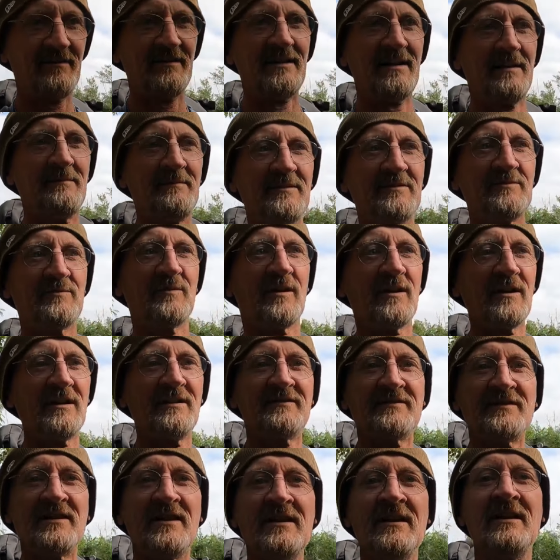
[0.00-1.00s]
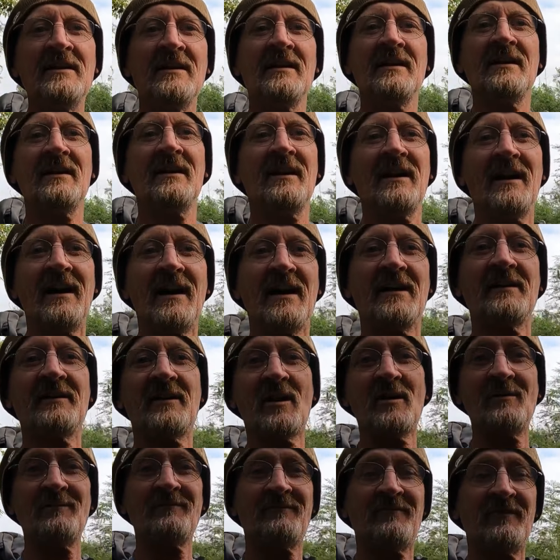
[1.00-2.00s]
image wise, and
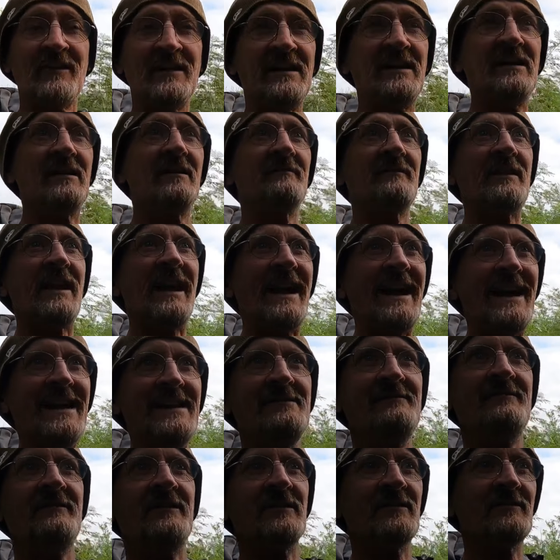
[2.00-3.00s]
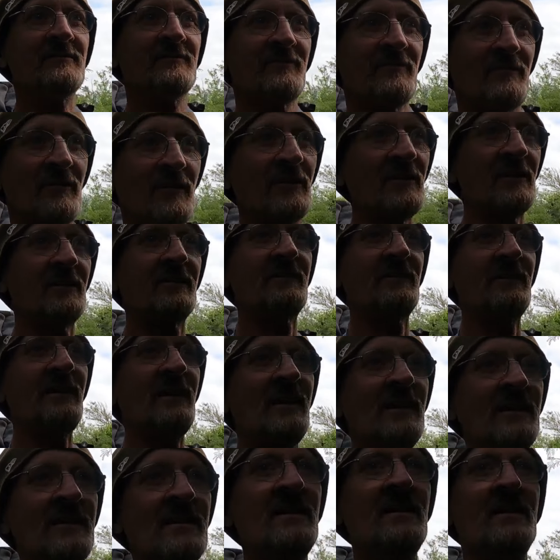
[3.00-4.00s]
hopefully of the avian
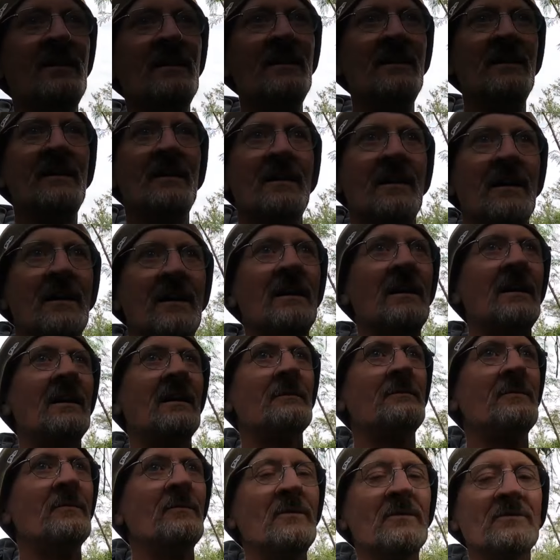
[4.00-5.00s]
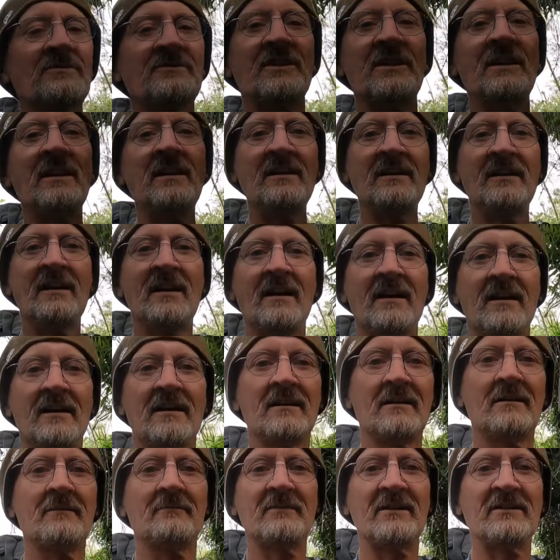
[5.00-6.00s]
variety, but we'll see.
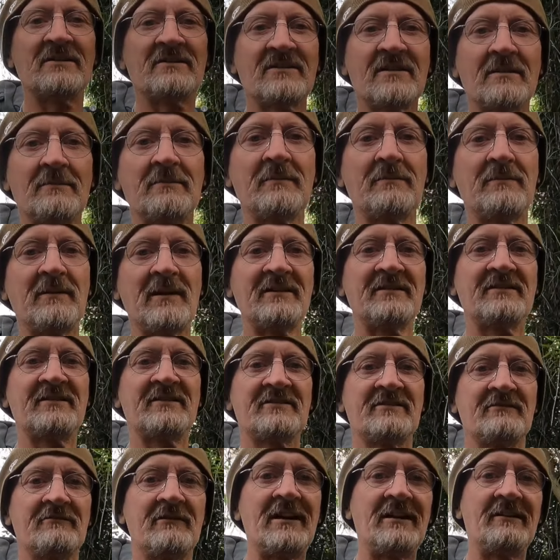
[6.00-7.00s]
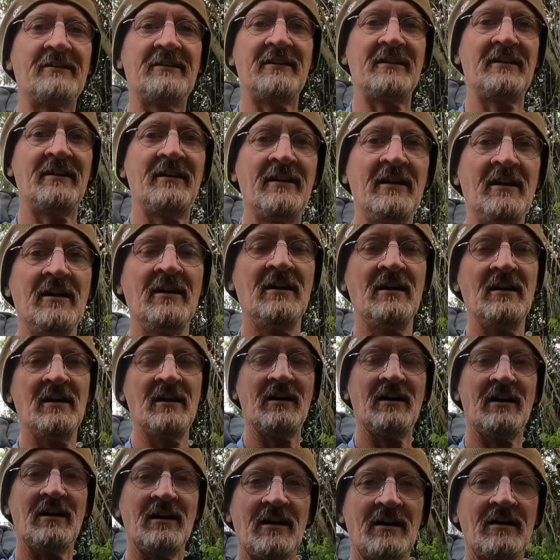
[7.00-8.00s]
There's a couple of places around here
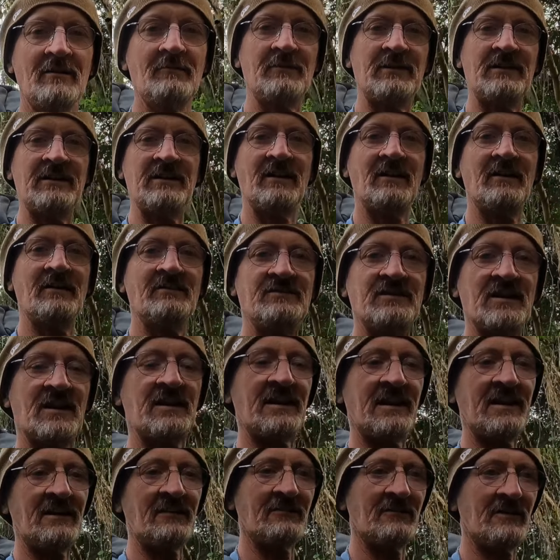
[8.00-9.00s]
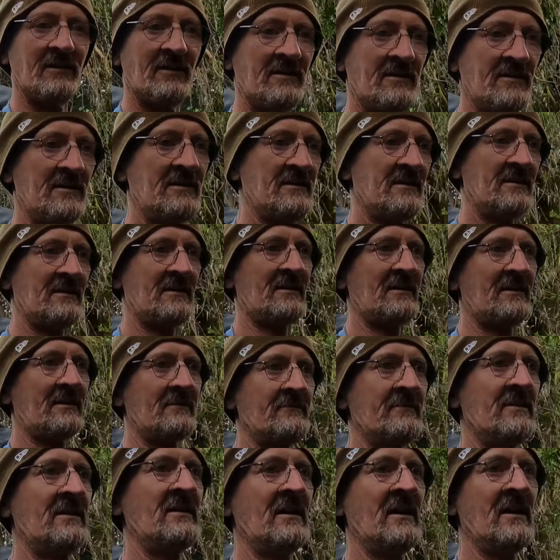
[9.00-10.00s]
that we can go and check out.
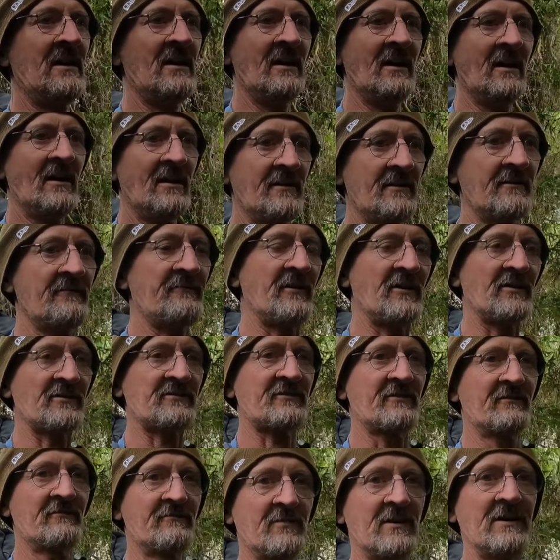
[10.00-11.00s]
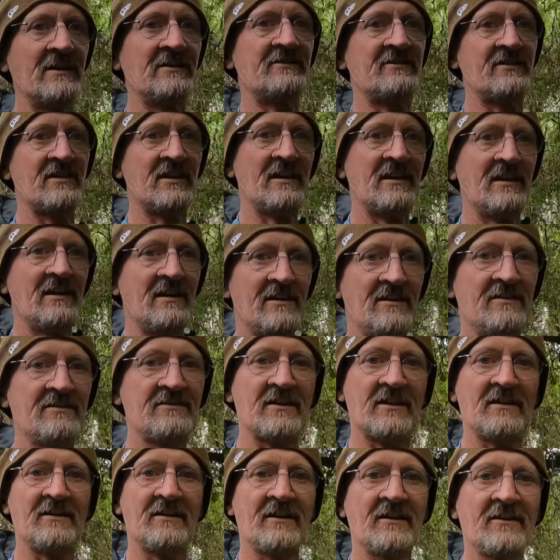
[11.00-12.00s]
The first of which
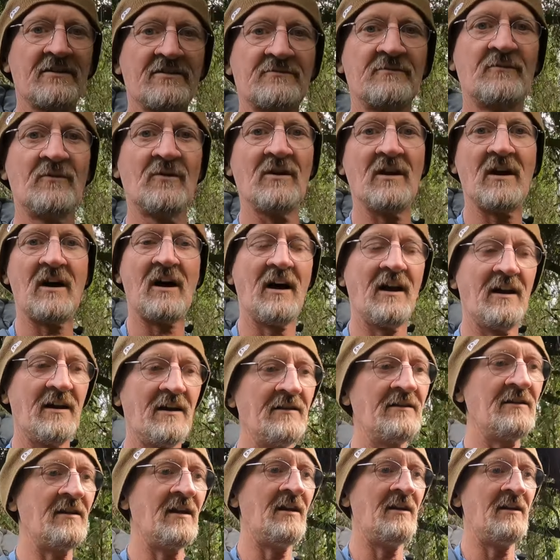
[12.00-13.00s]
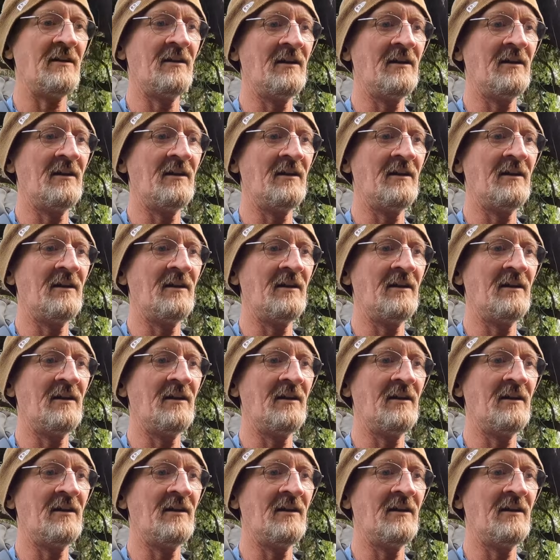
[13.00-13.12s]
is another small island